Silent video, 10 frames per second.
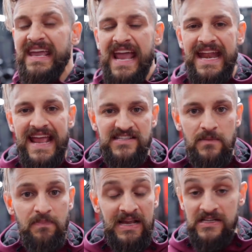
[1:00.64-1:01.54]
getting aches
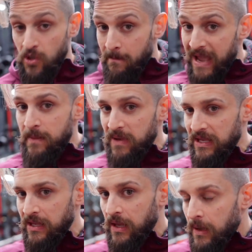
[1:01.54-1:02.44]
and pains, or
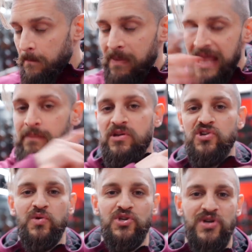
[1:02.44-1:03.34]
maybe, maybe you
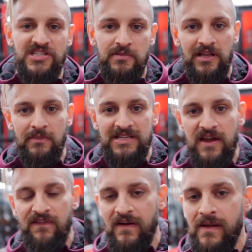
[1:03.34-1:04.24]
just want to try something a little bit
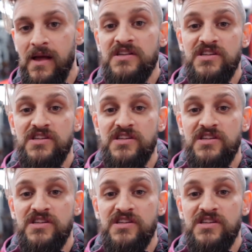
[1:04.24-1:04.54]
different.